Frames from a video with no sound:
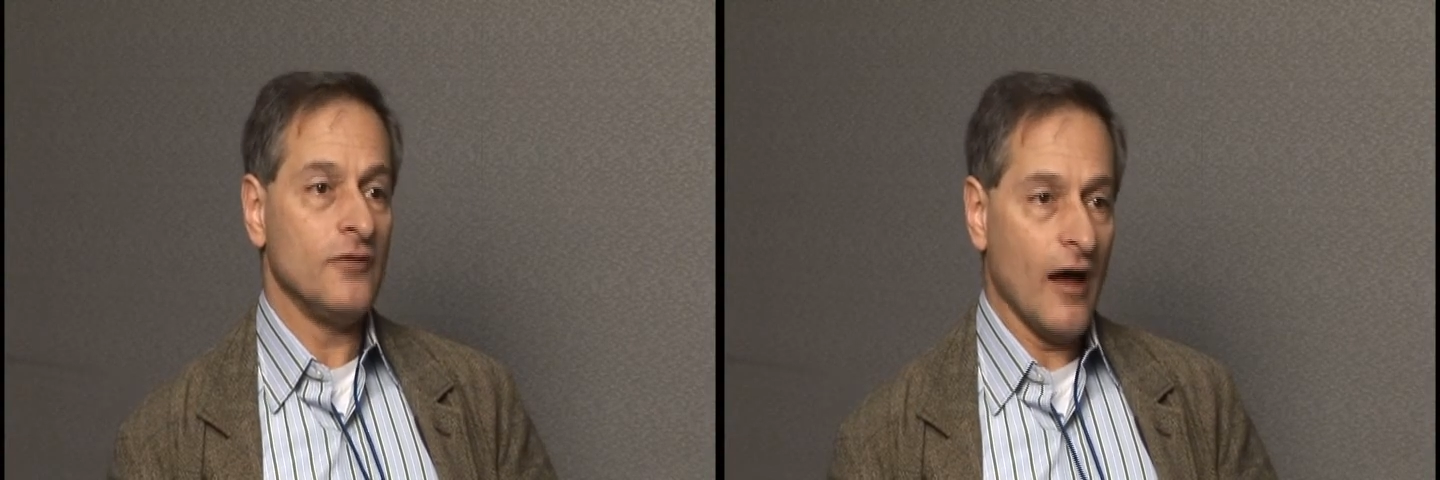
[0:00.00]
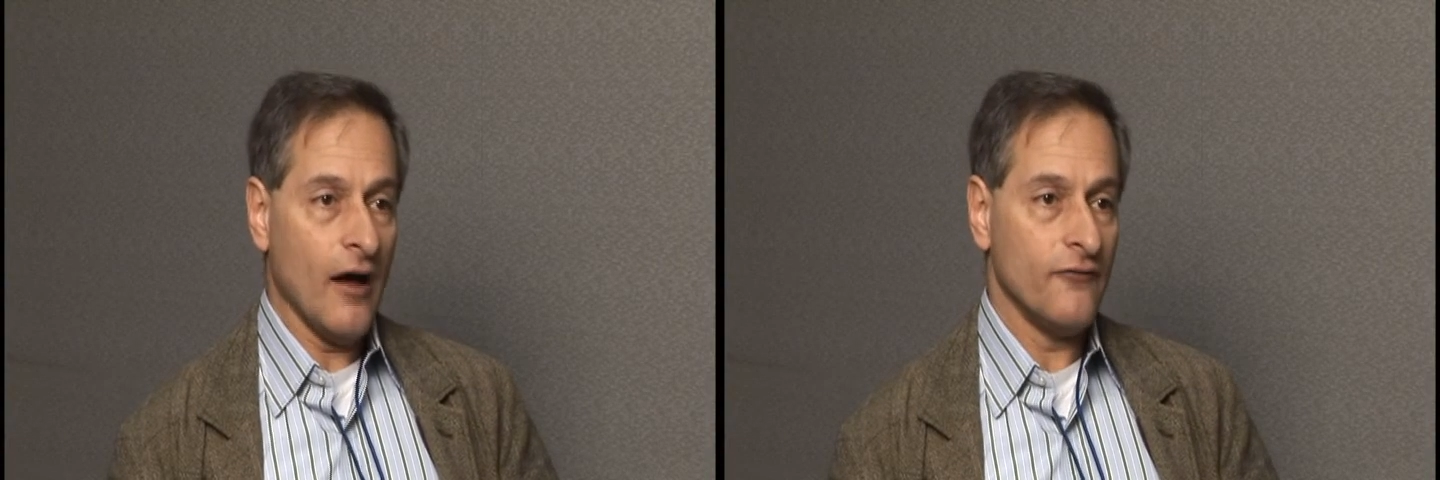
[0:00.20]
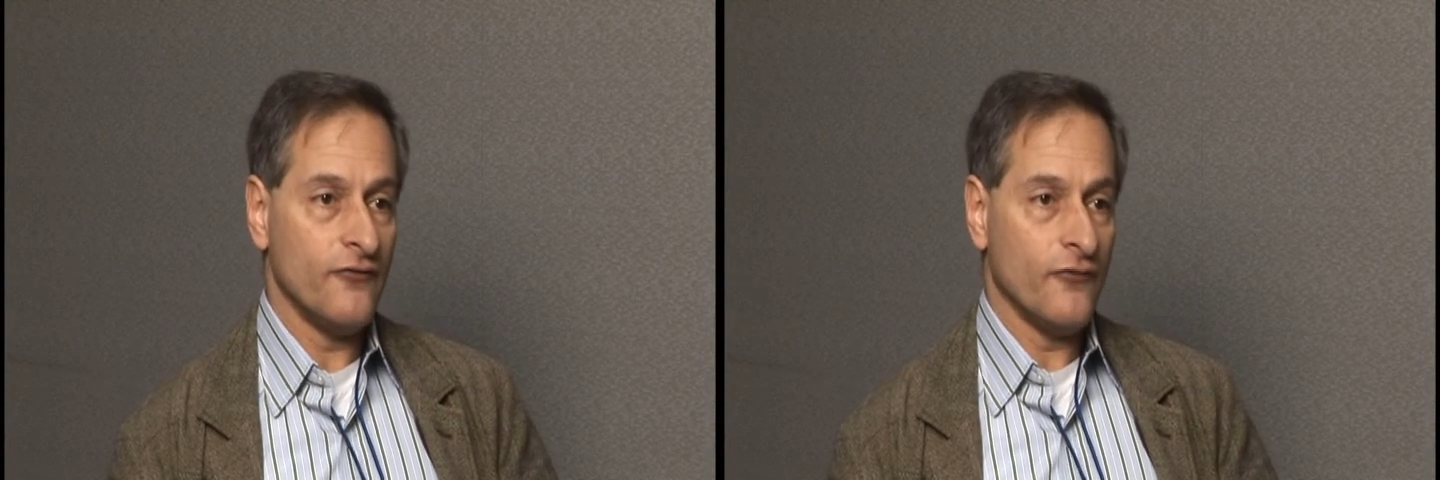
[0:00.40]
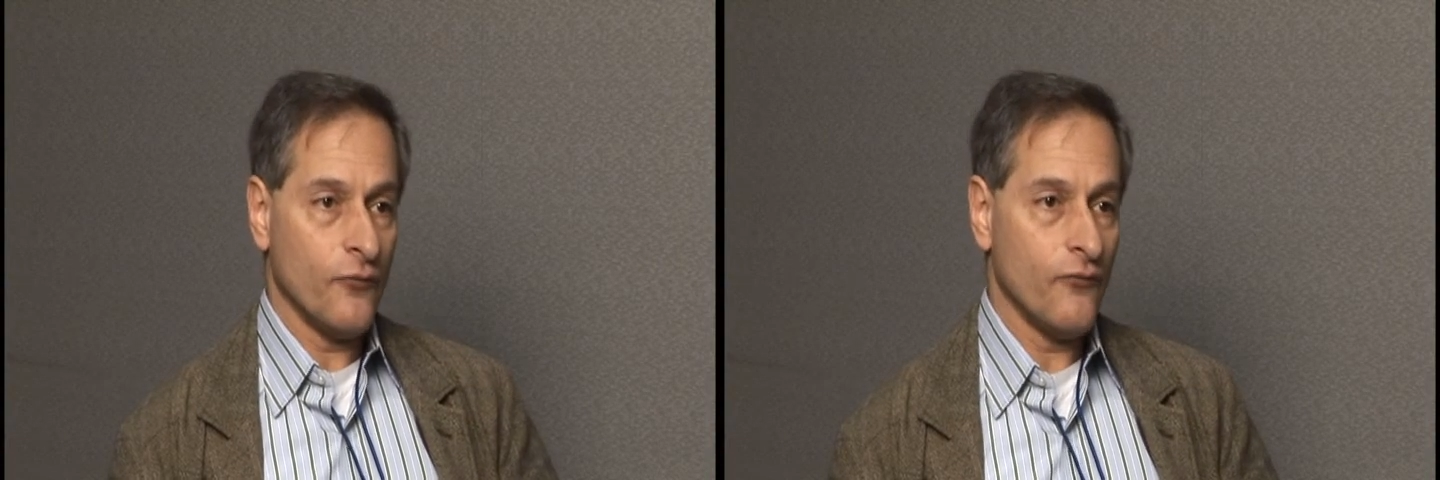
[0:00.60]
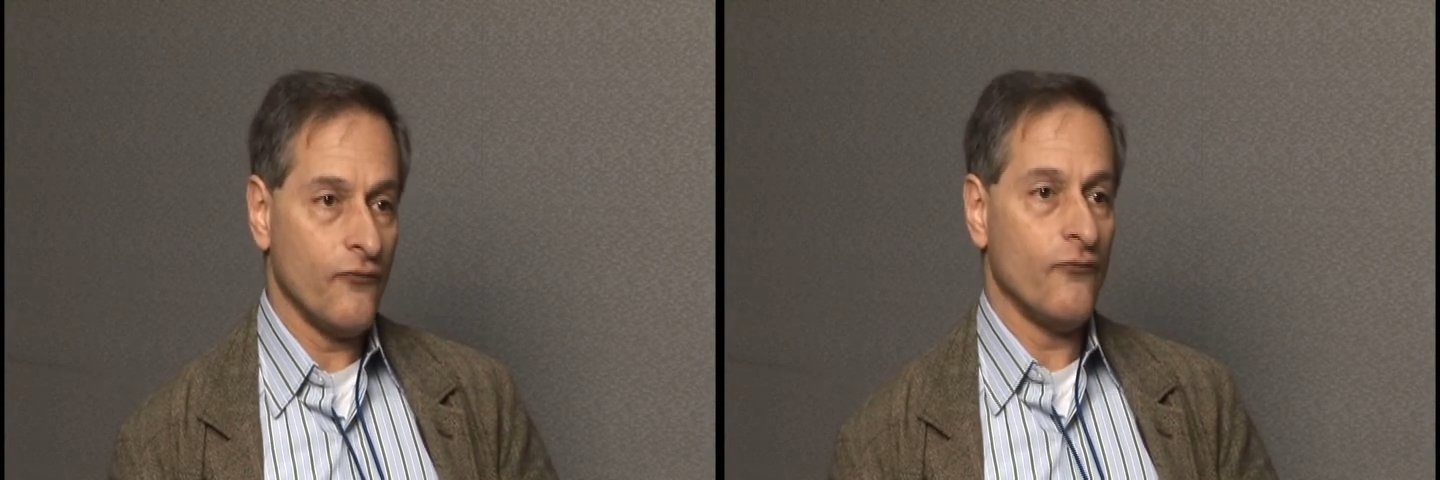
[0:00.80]
love
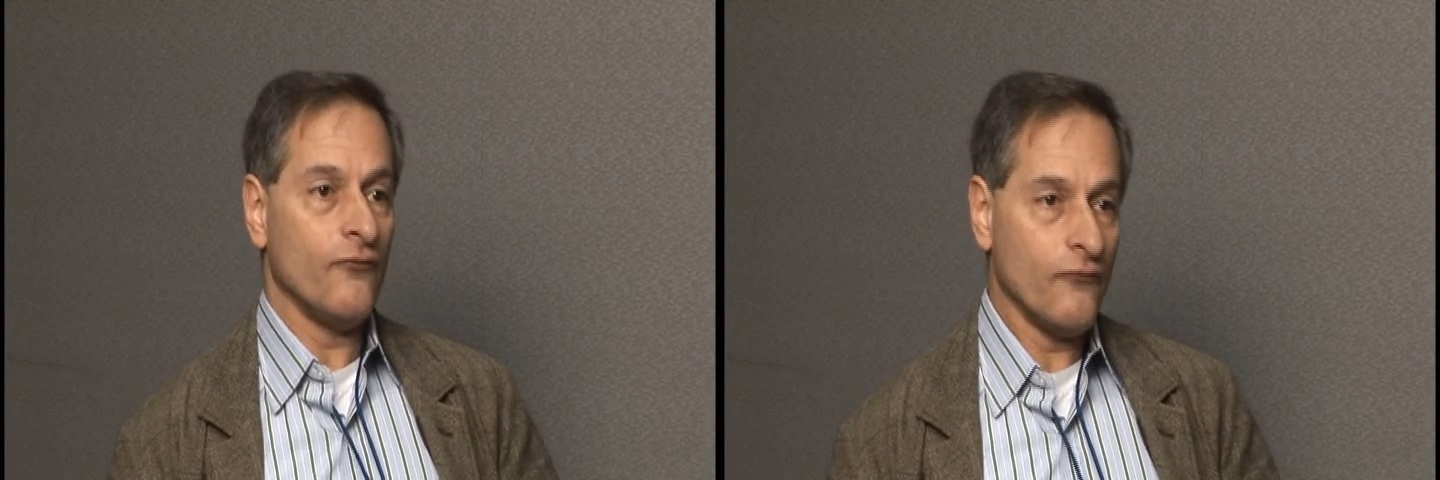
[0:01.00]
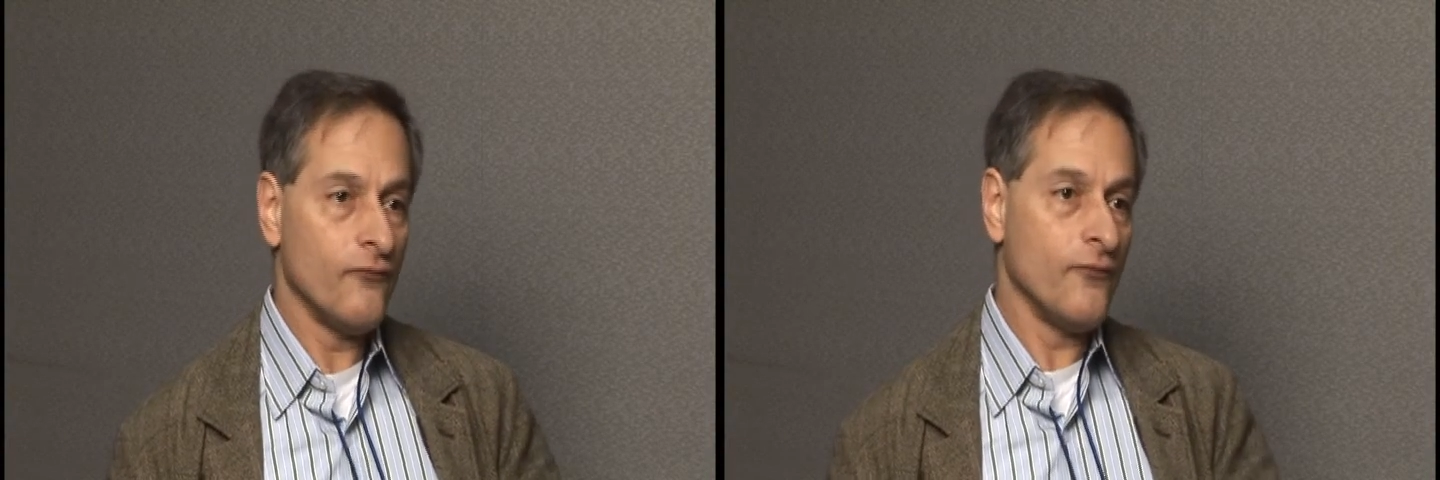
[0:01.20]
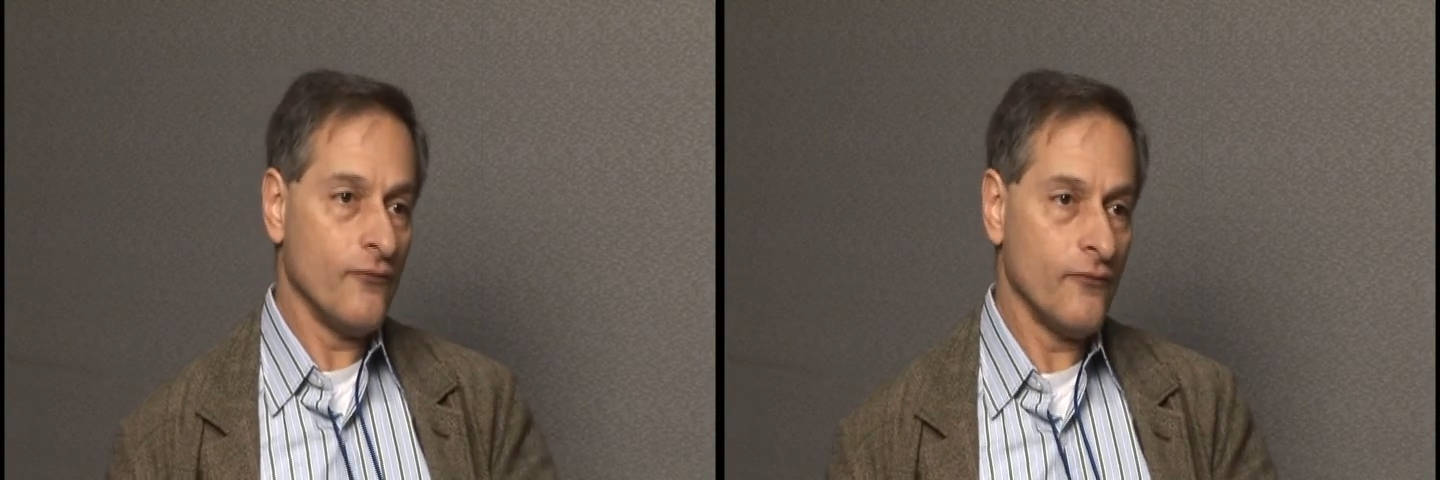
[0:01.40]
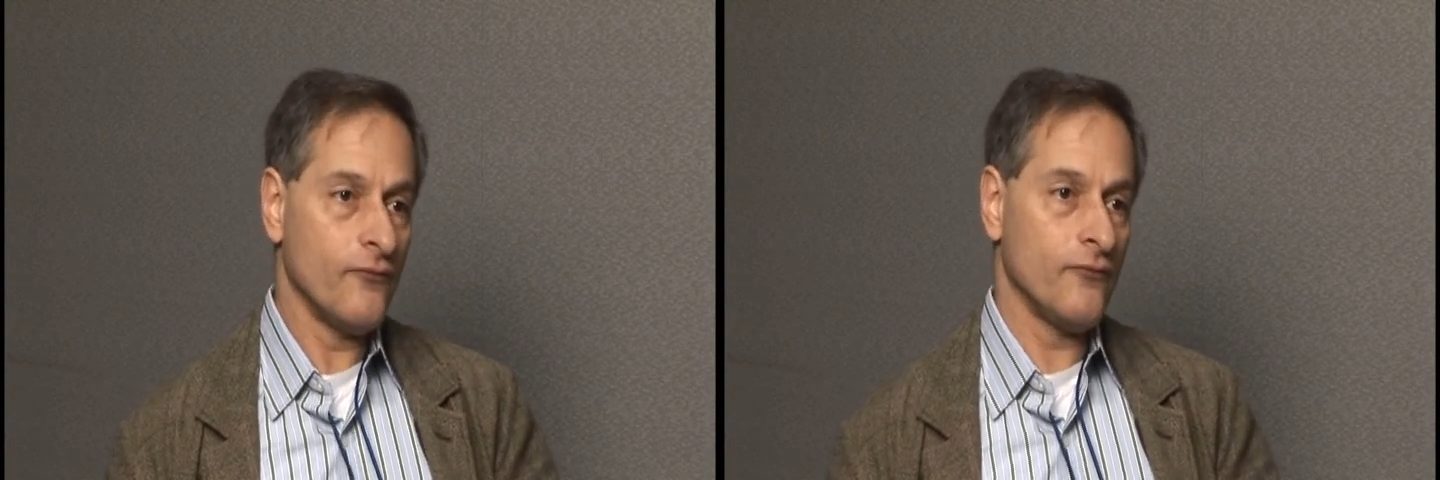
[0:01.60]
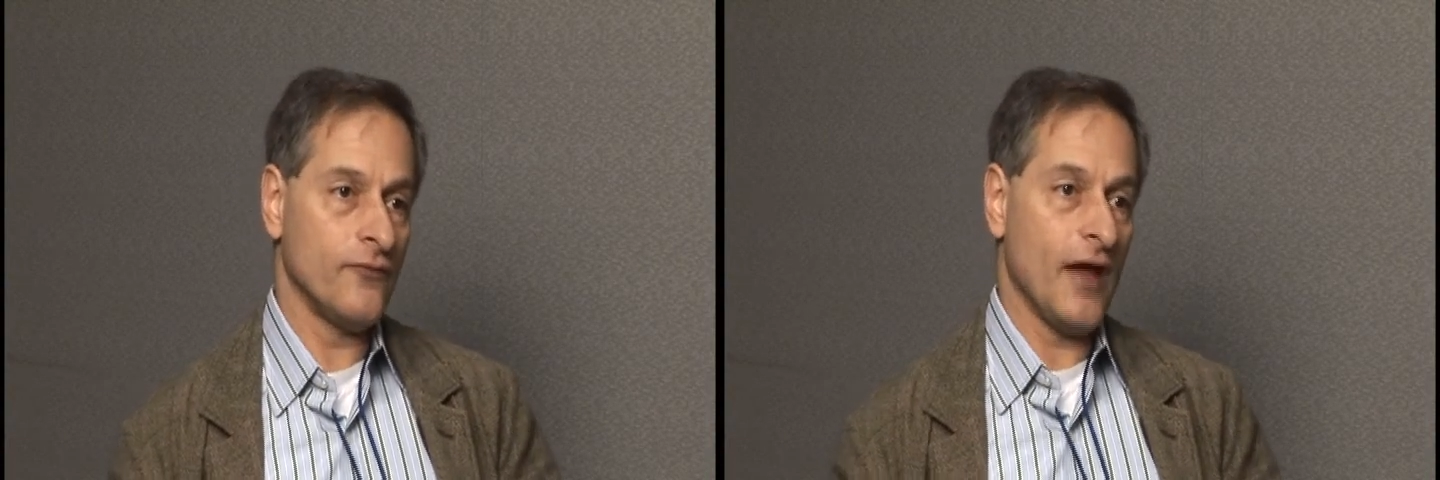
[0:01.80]

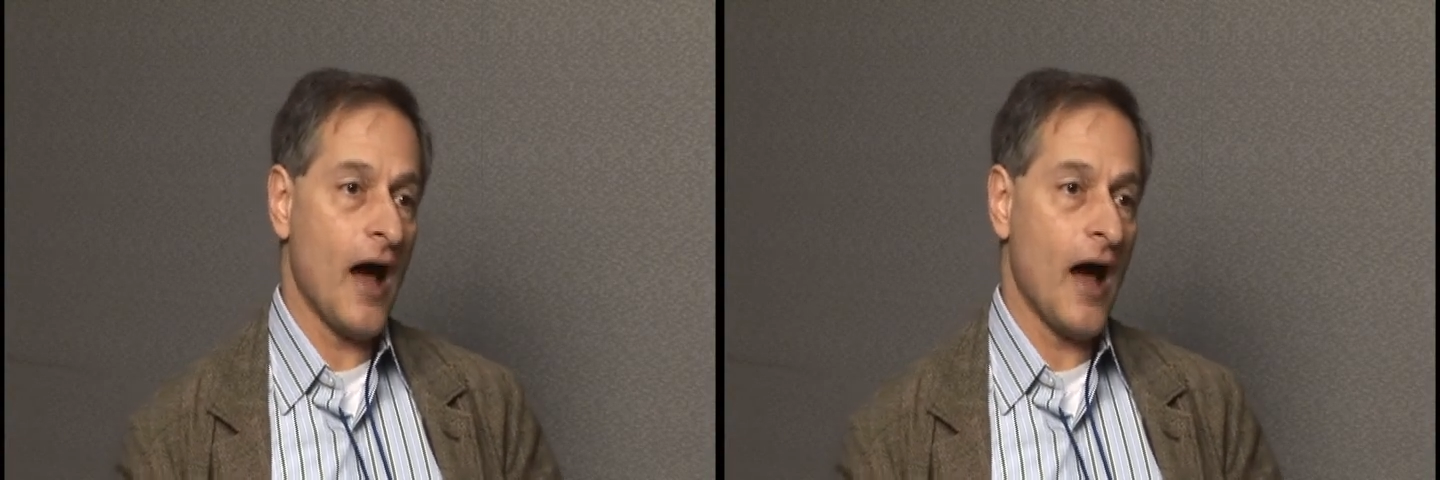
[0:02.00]
the